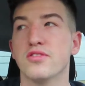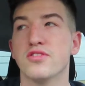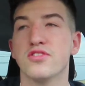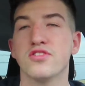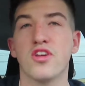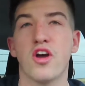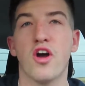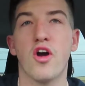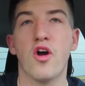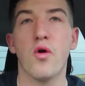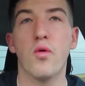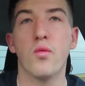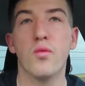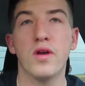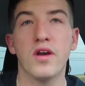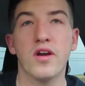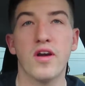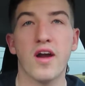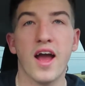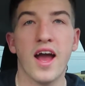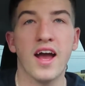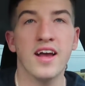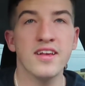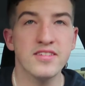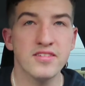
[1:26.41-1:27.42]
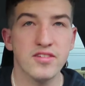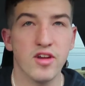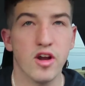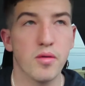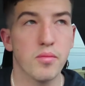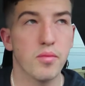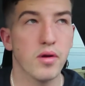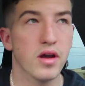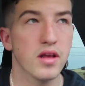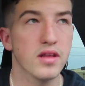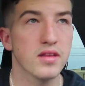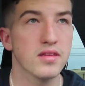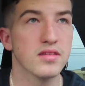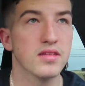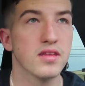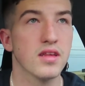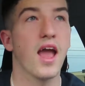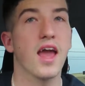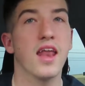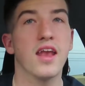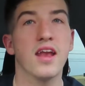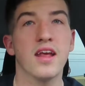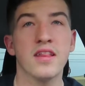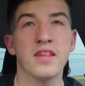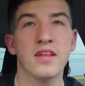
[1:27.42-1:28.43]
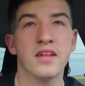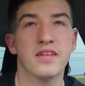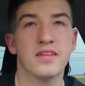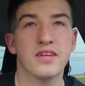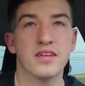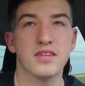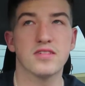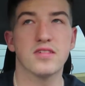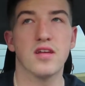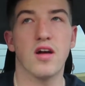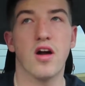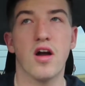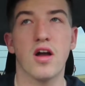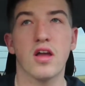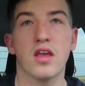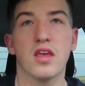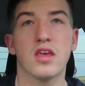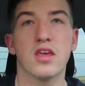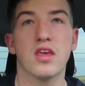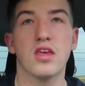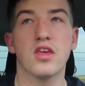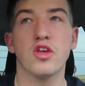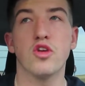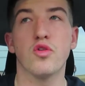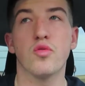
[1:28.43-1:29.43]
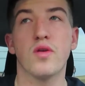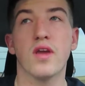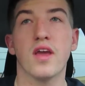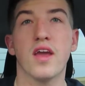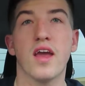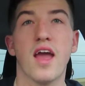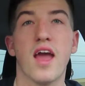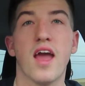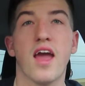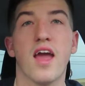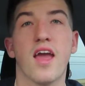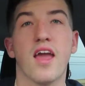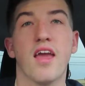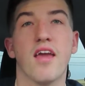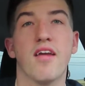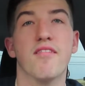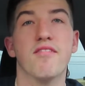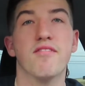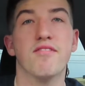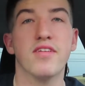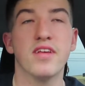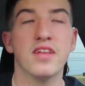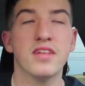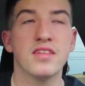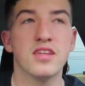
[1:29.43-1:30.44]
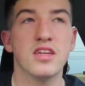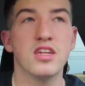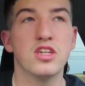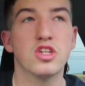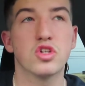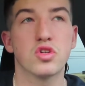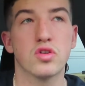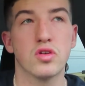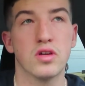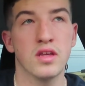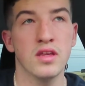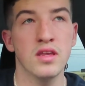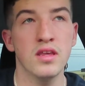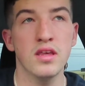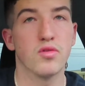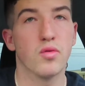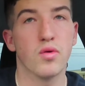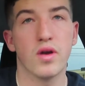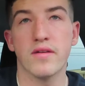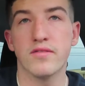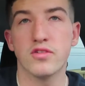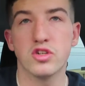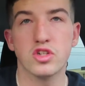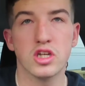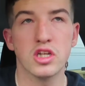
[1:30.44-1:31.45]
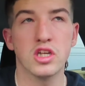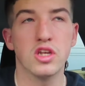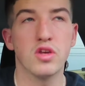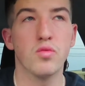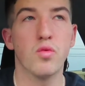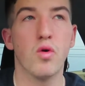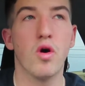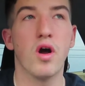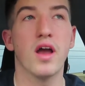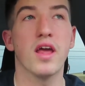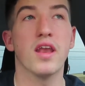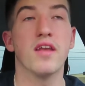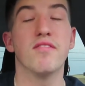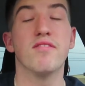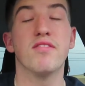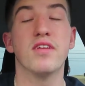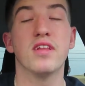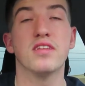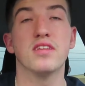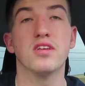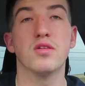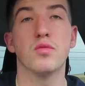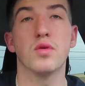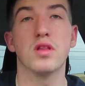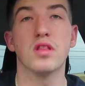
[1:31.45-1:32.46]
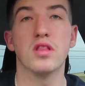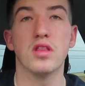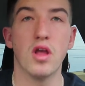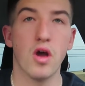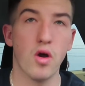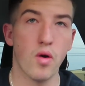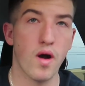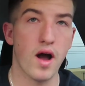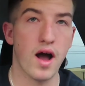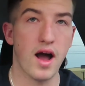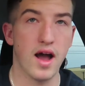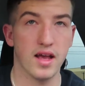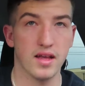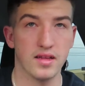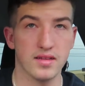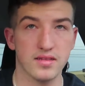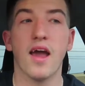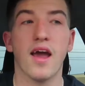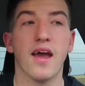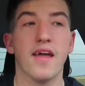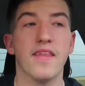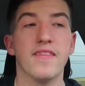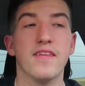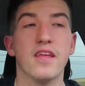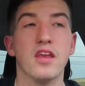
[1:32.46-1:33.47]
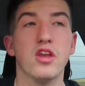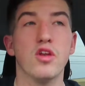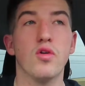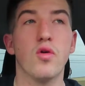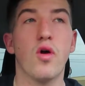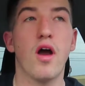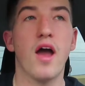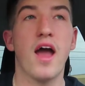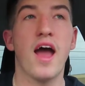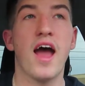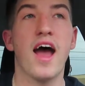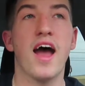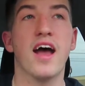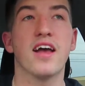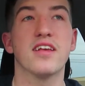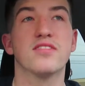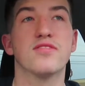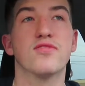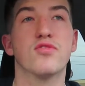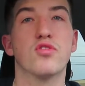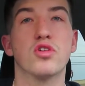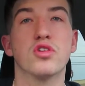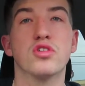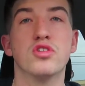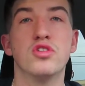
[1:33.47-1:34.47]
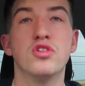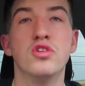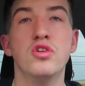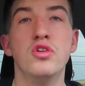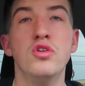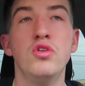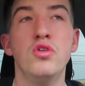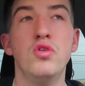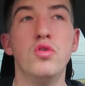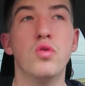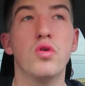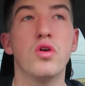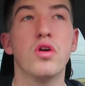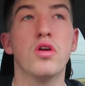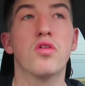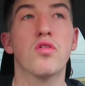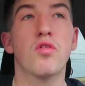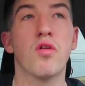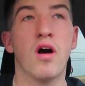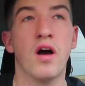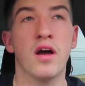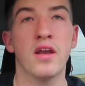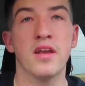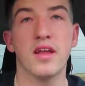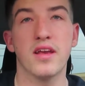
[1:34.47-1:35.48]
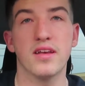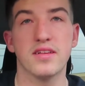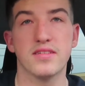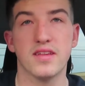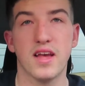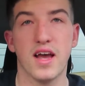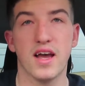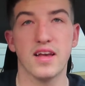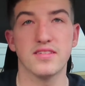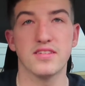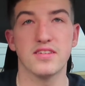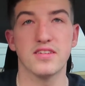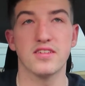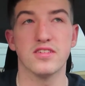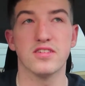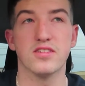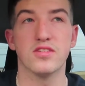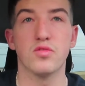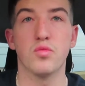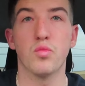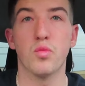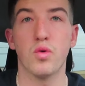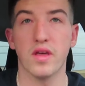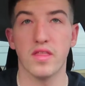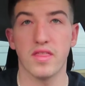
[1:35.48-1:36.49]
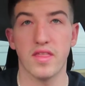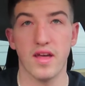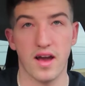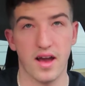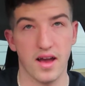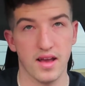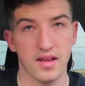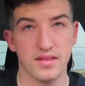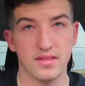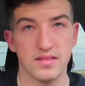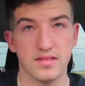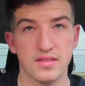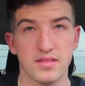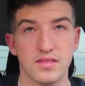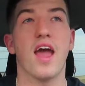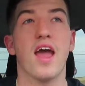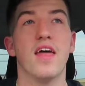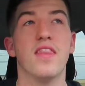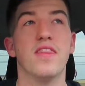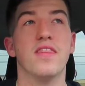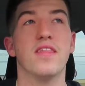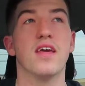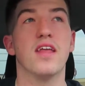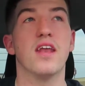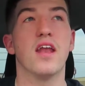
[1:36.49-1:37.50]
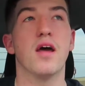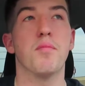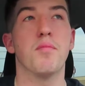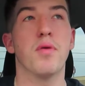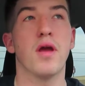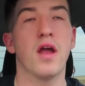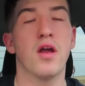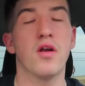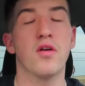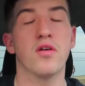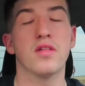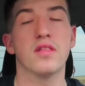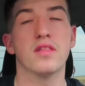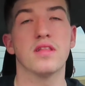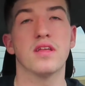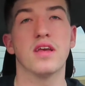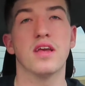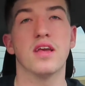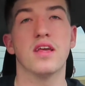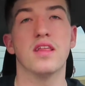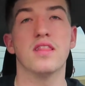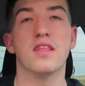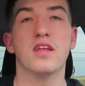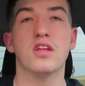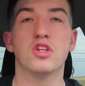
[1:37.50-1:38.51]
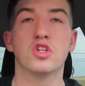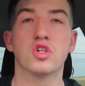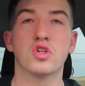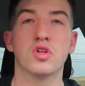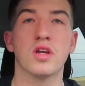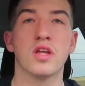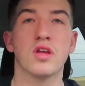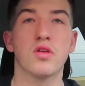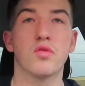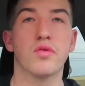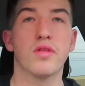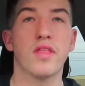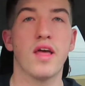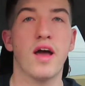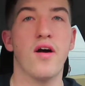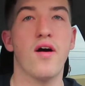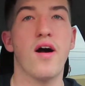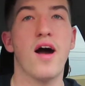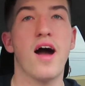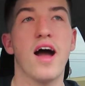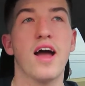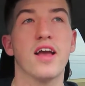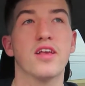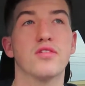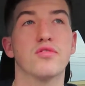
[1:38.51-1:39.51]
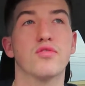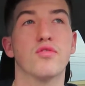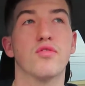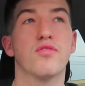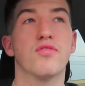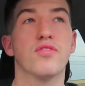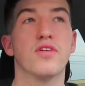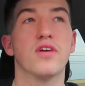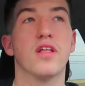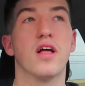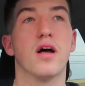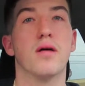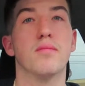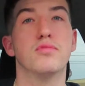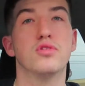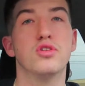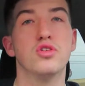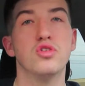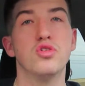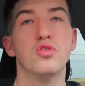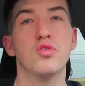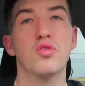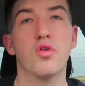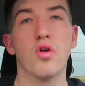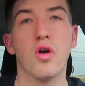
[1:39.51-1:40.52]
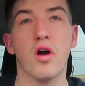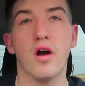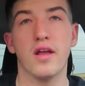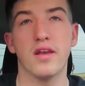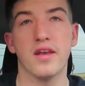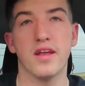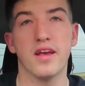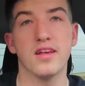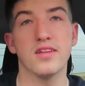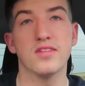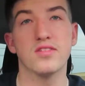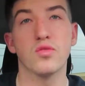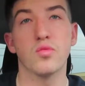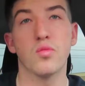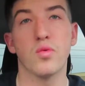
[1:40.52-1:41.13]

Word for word: So we are at Starbucks, and in the TikTok you get a venti drink, or whatever drink you want, and a venti with no ice, and then you ask for 2 grande sizes with ice, and then apparently the drink without ice will fill up 2 grandes